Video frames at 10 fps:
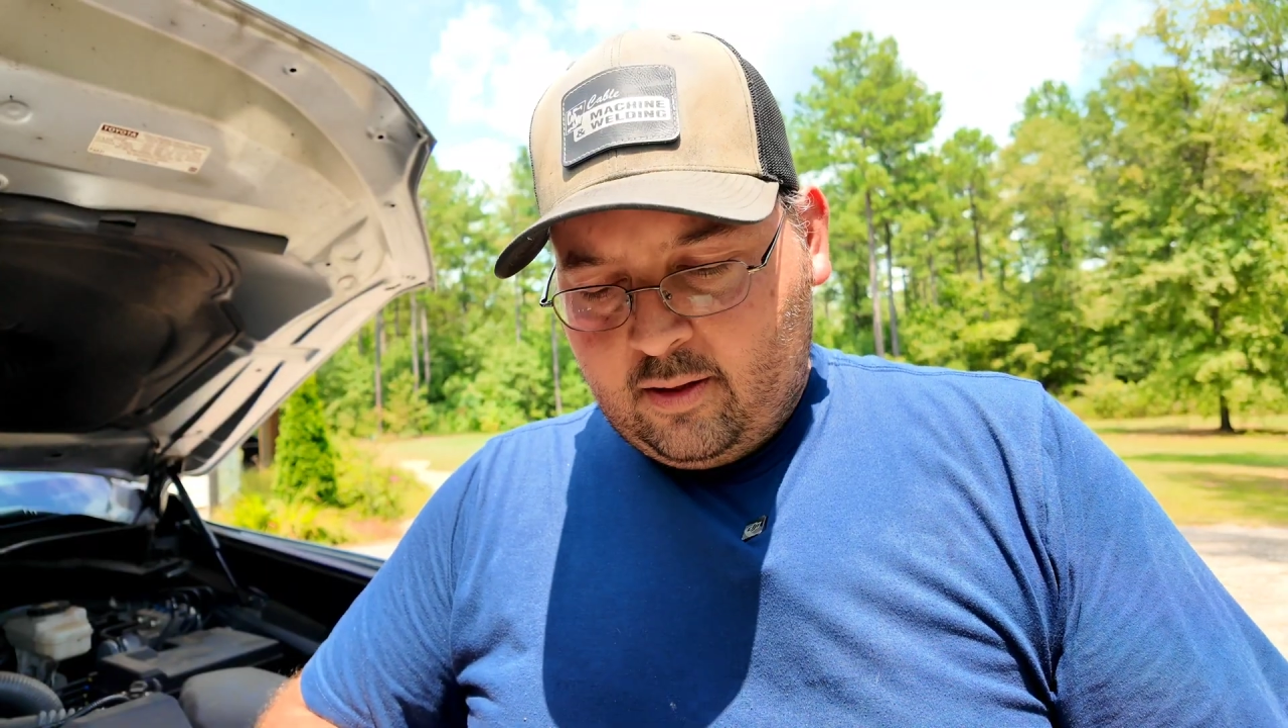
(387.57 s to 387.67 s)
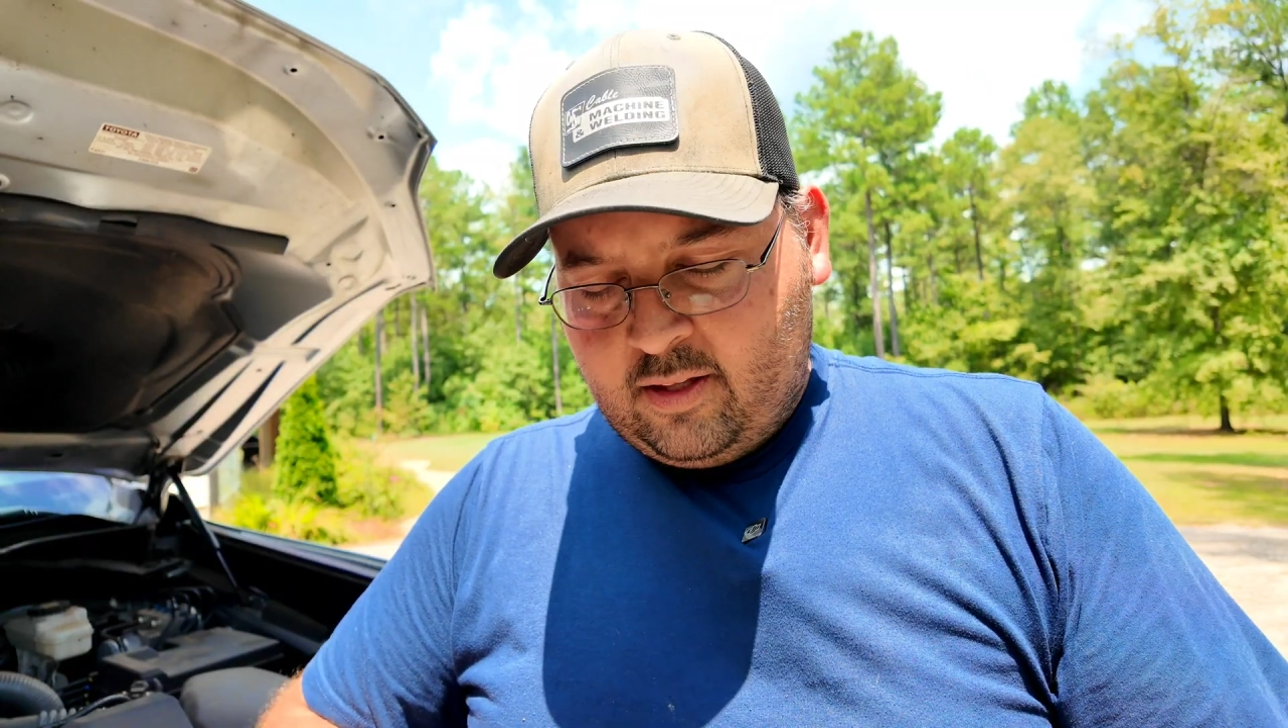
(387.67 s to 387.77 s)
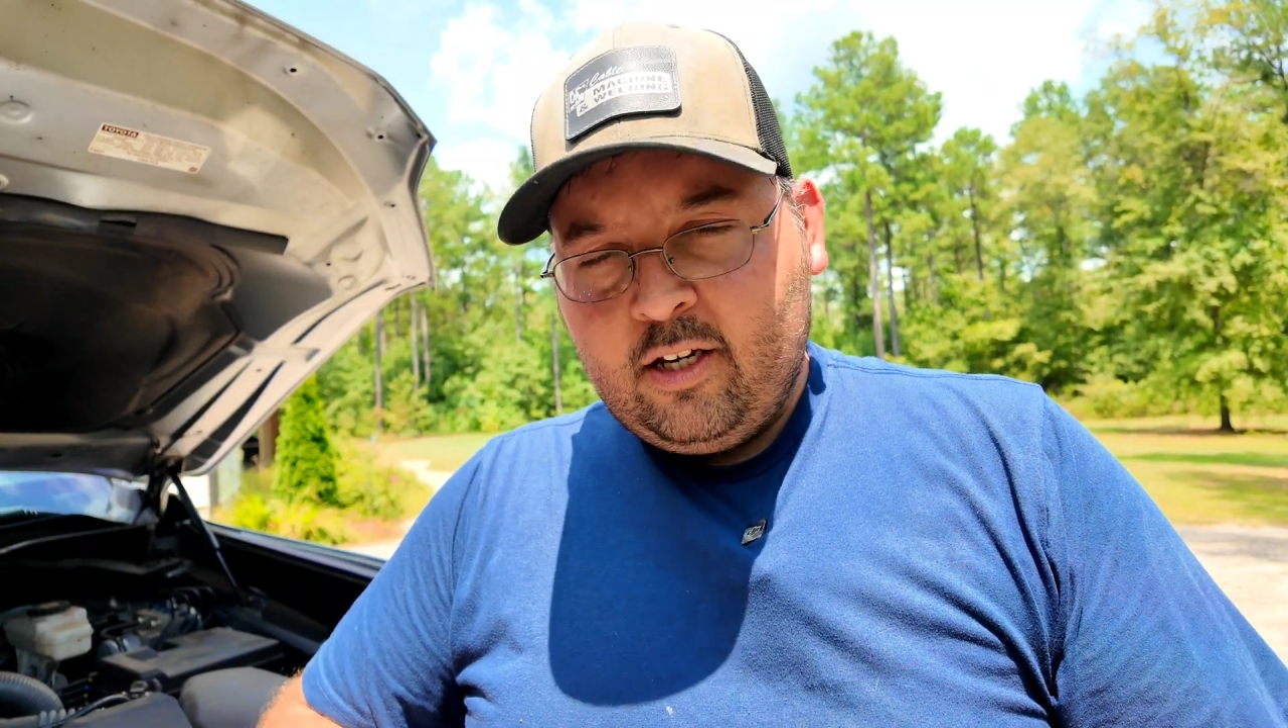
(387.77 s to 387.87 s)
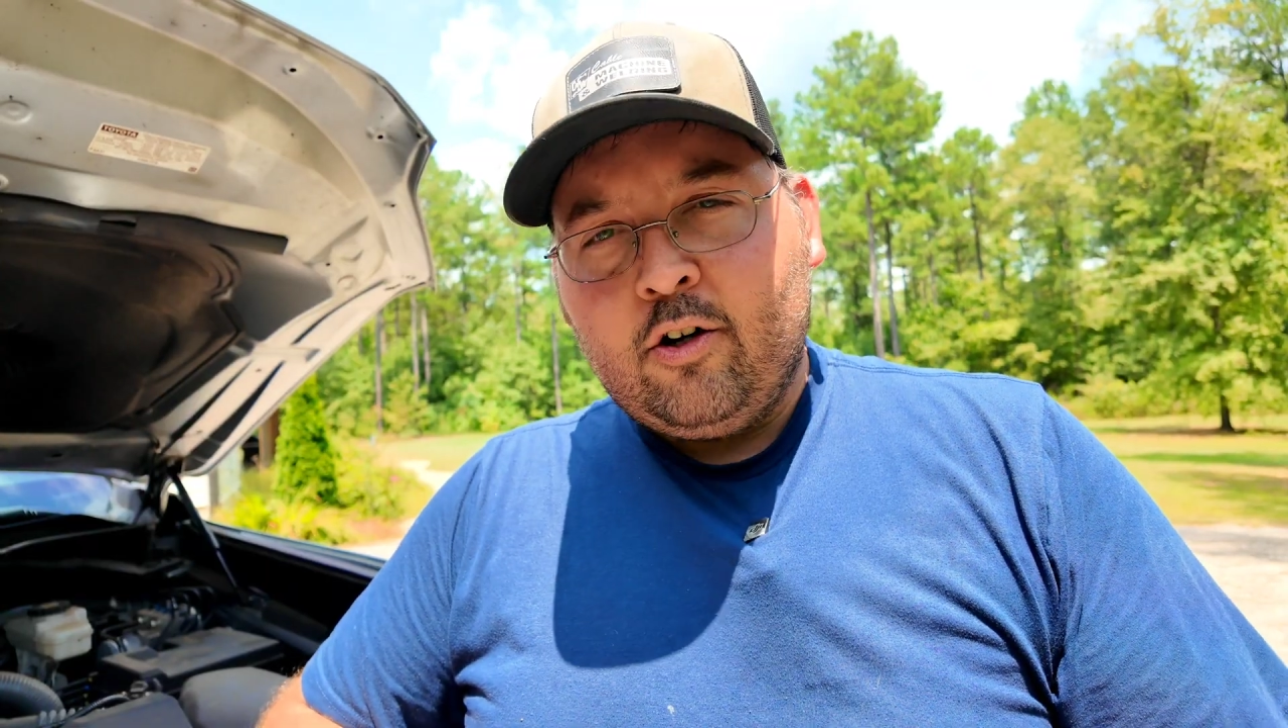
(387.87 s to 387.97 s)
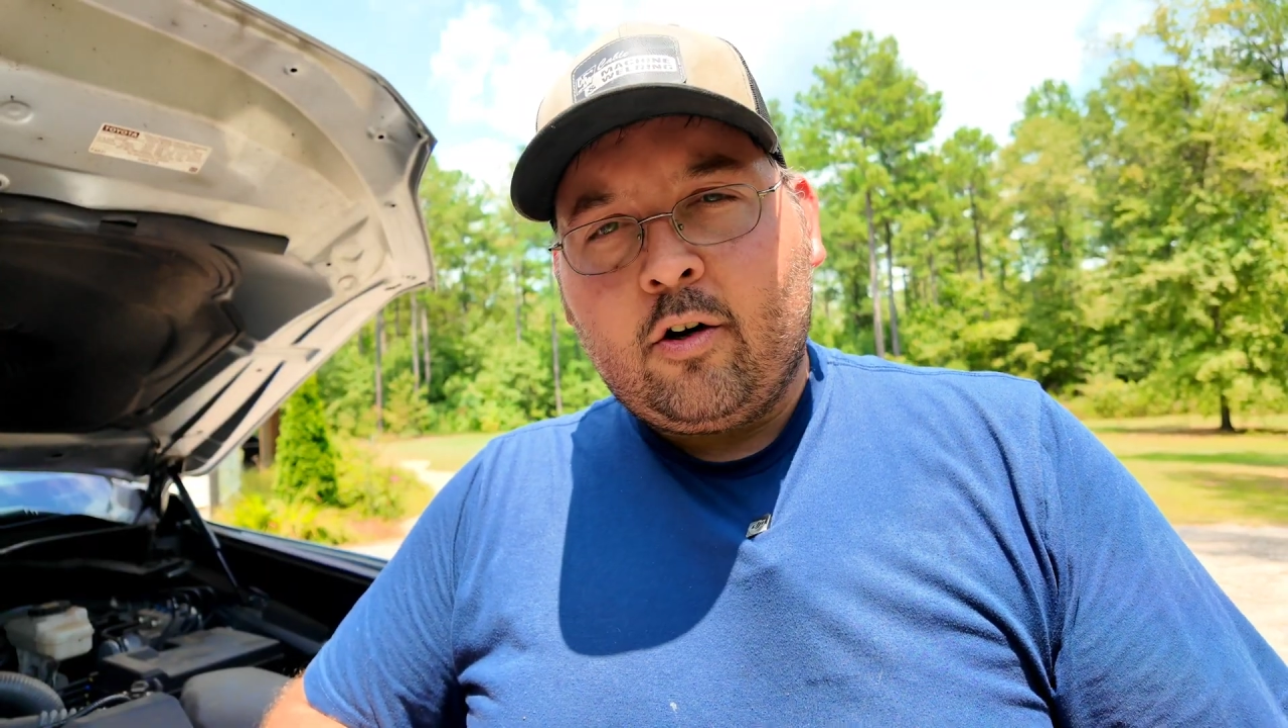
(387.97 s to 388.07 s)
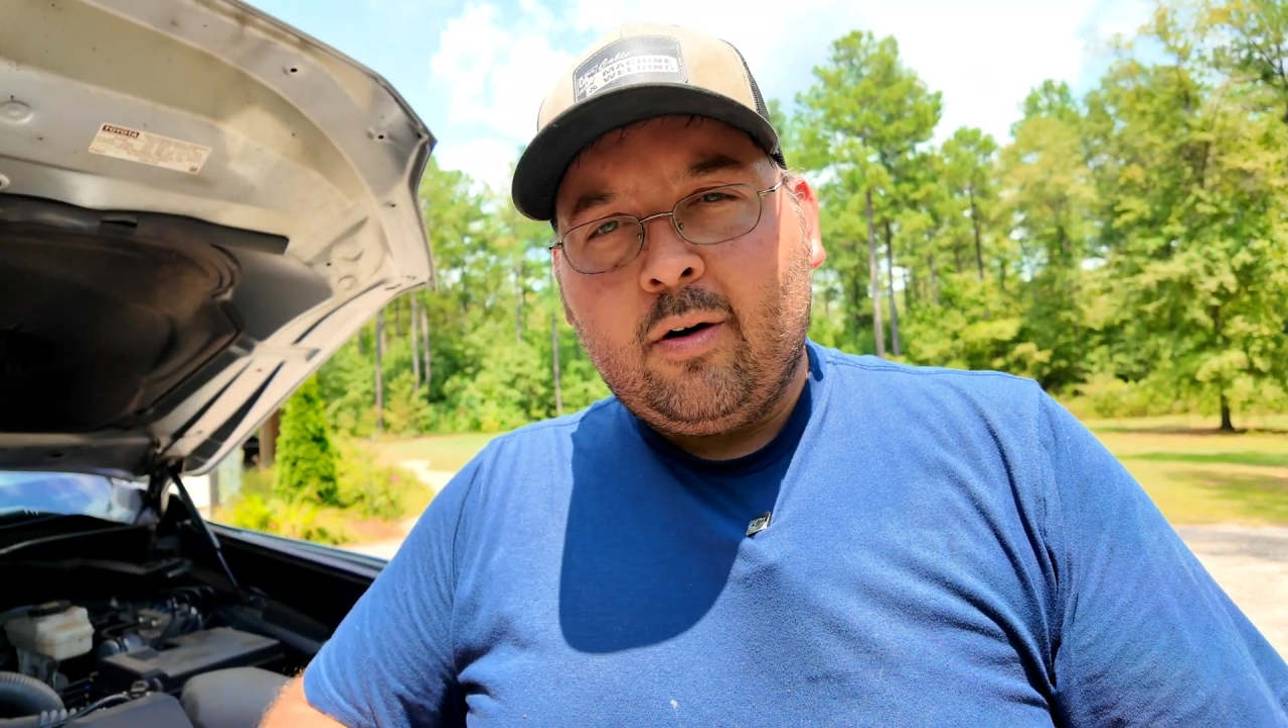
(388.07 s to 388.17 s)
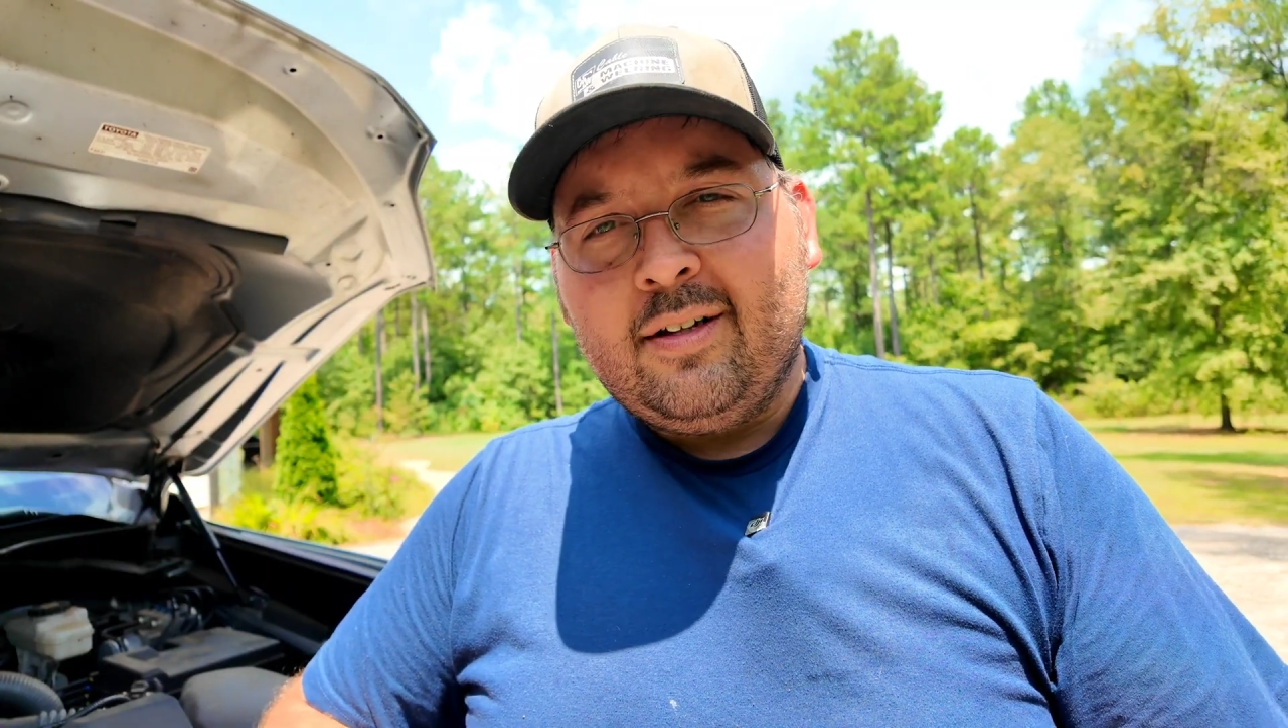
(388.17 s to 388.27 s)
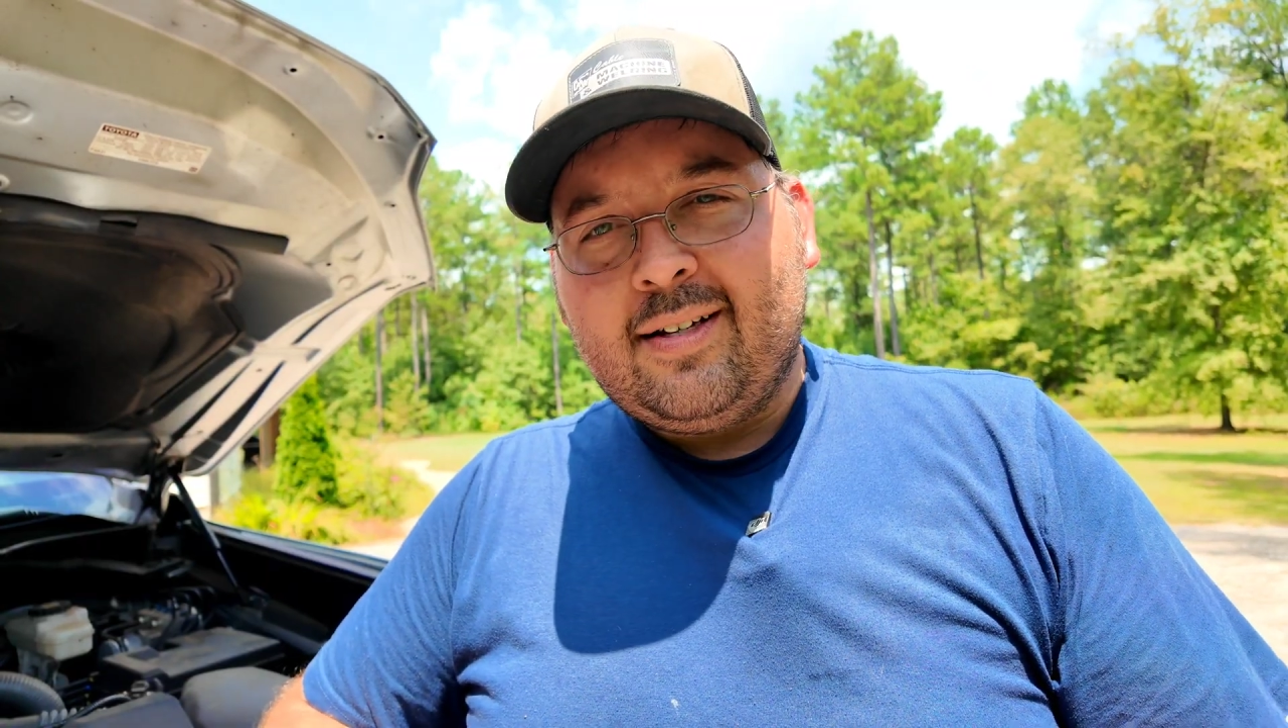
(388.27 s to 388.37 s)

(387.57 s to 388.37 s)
Then you're going